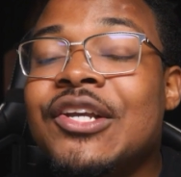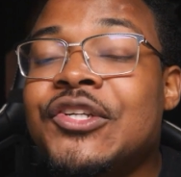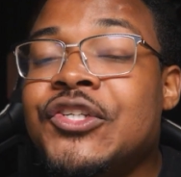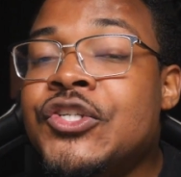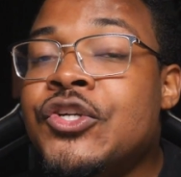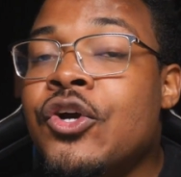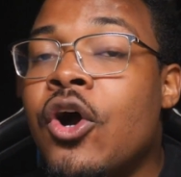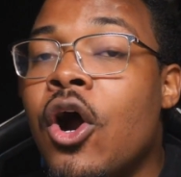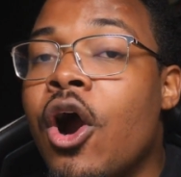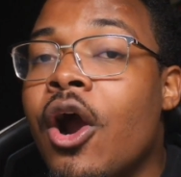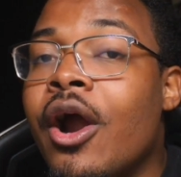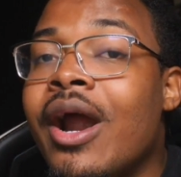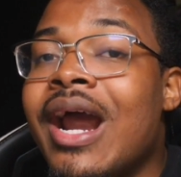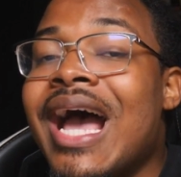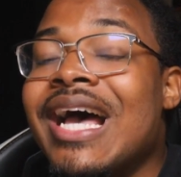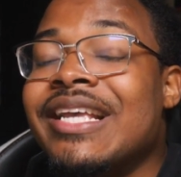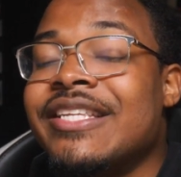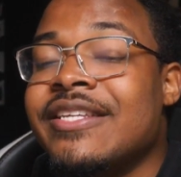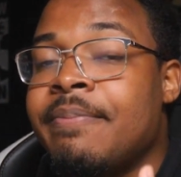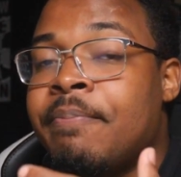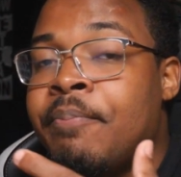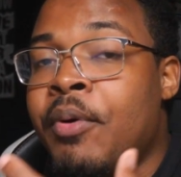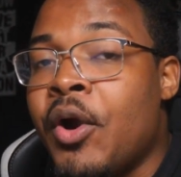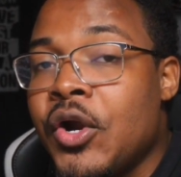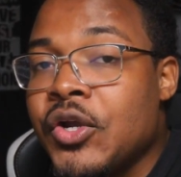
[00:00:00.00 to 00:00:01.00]
actually are
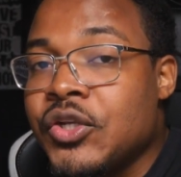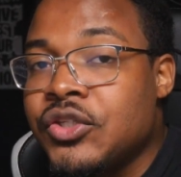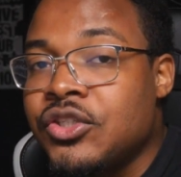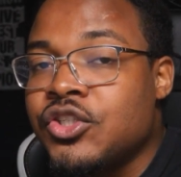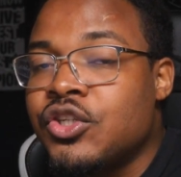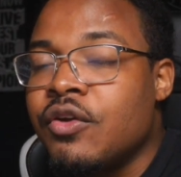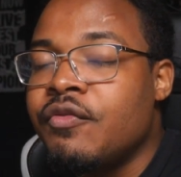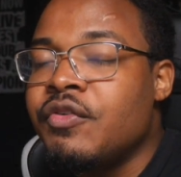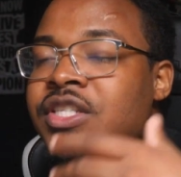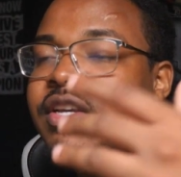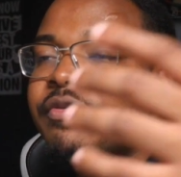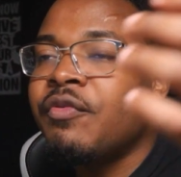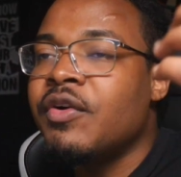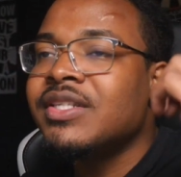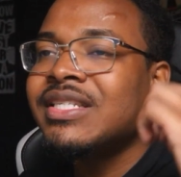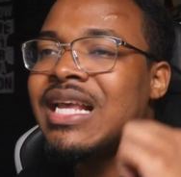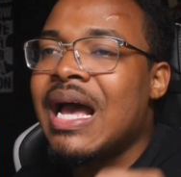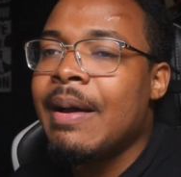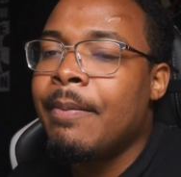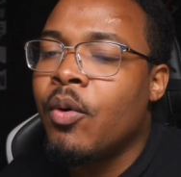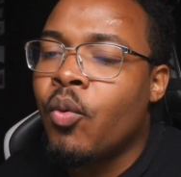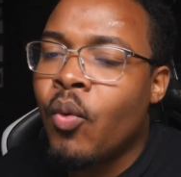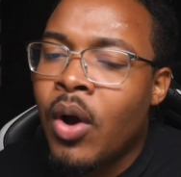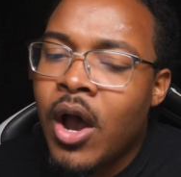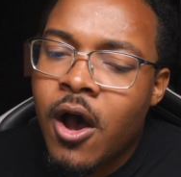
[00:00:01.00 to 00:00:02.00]
as a person. So if you say, for
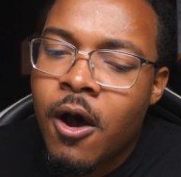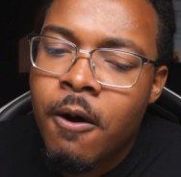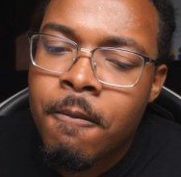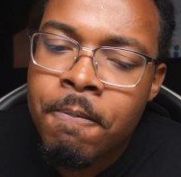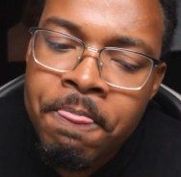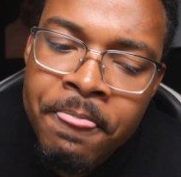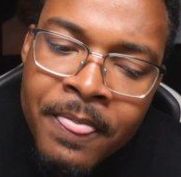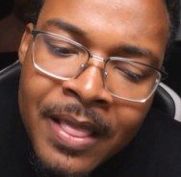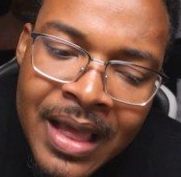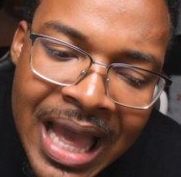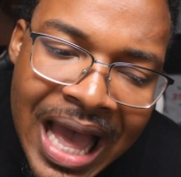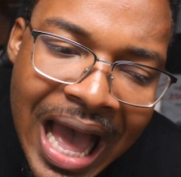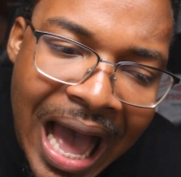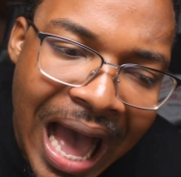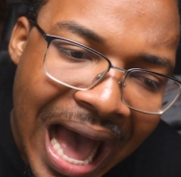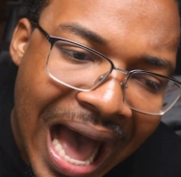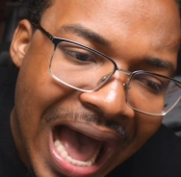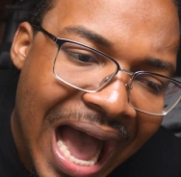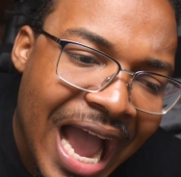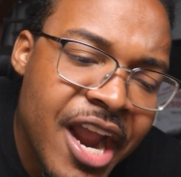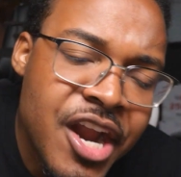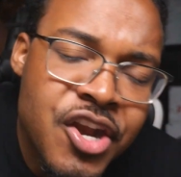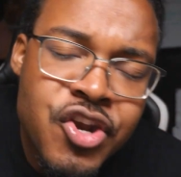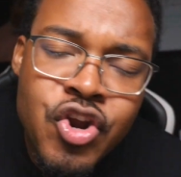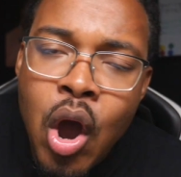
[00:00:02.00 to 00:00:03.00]
example, well,
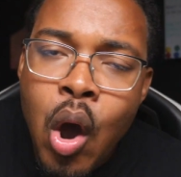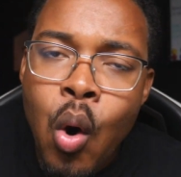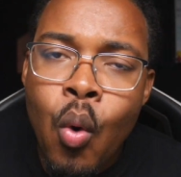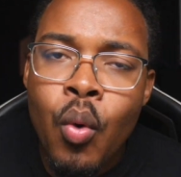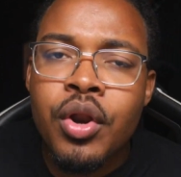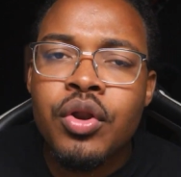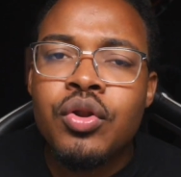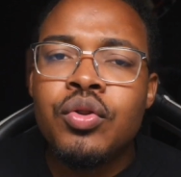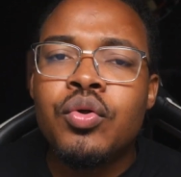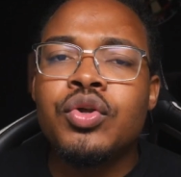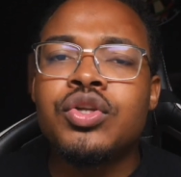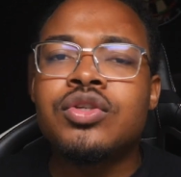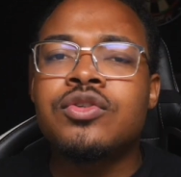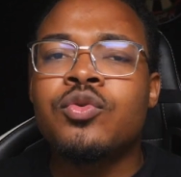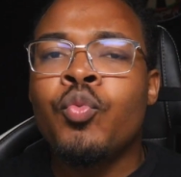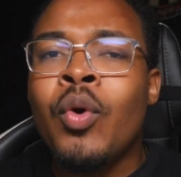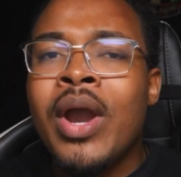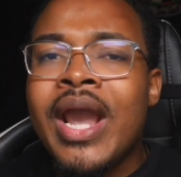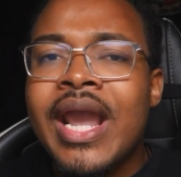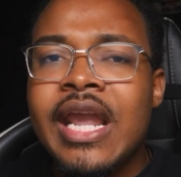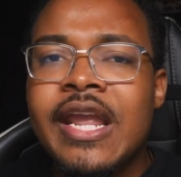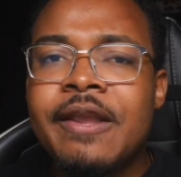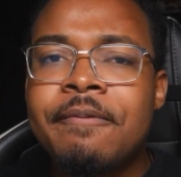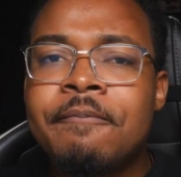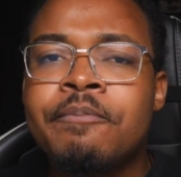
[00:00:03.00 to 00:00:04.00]
I know I want to lose
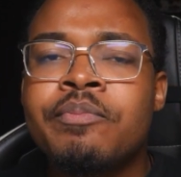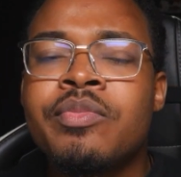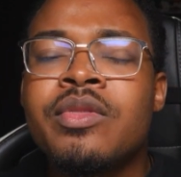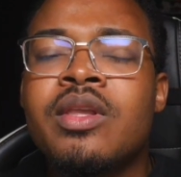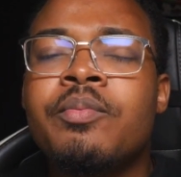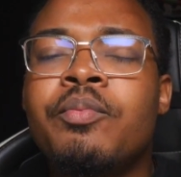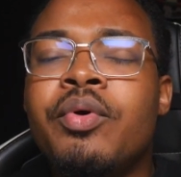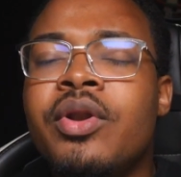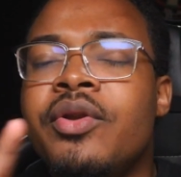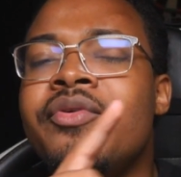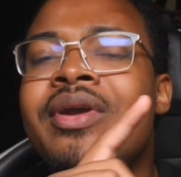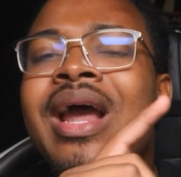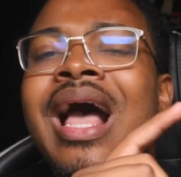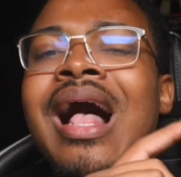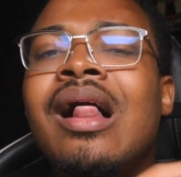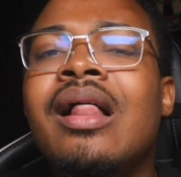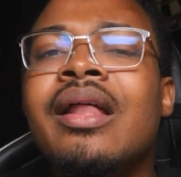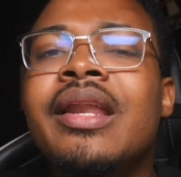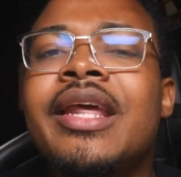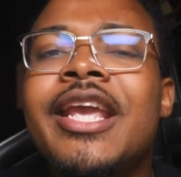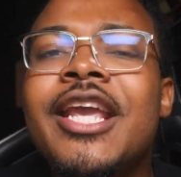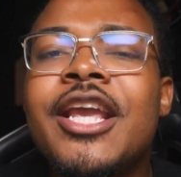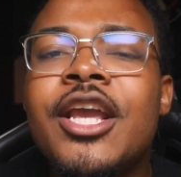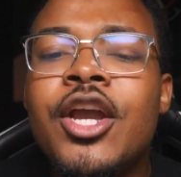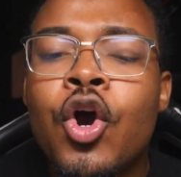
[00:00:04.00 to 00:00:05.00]
weight, but in
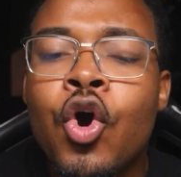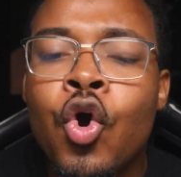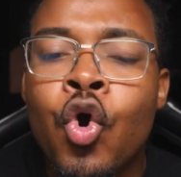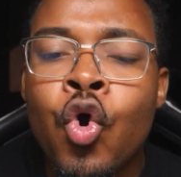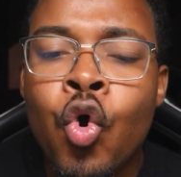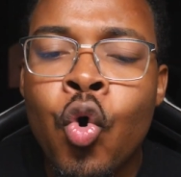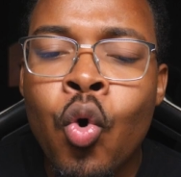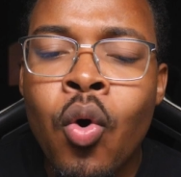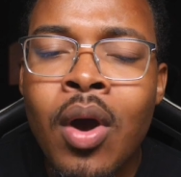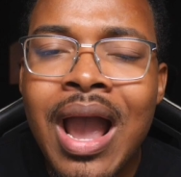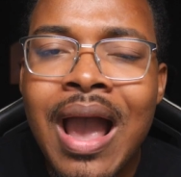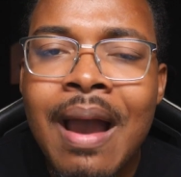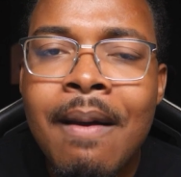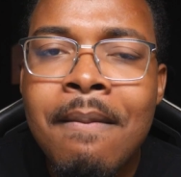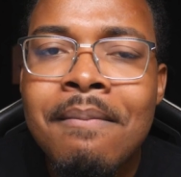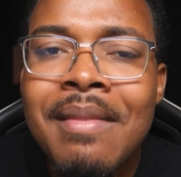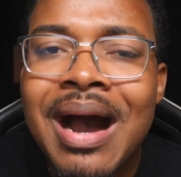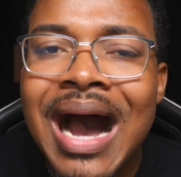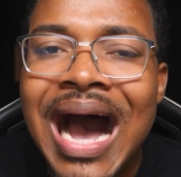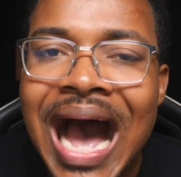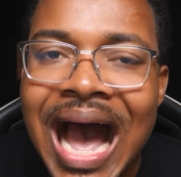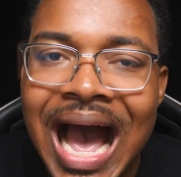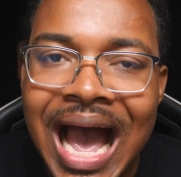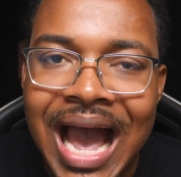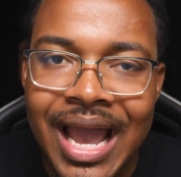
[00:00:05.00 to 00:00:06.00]
reality, who
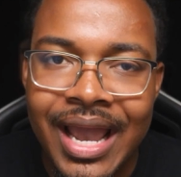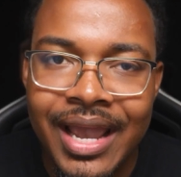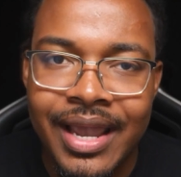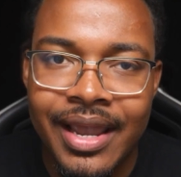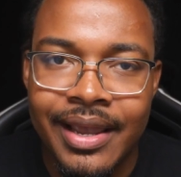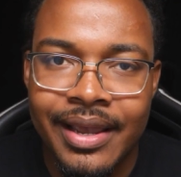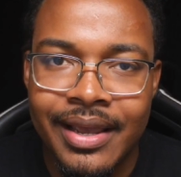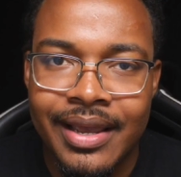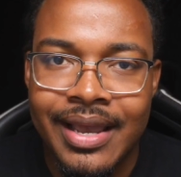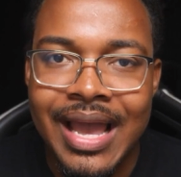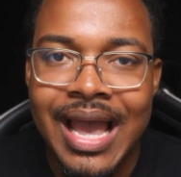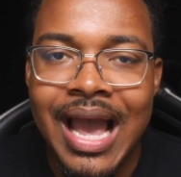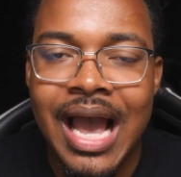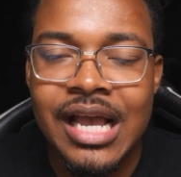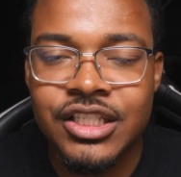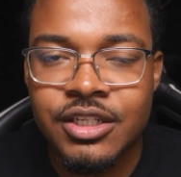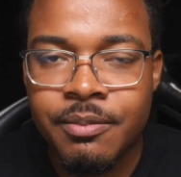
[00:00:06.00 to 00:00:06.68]
am I?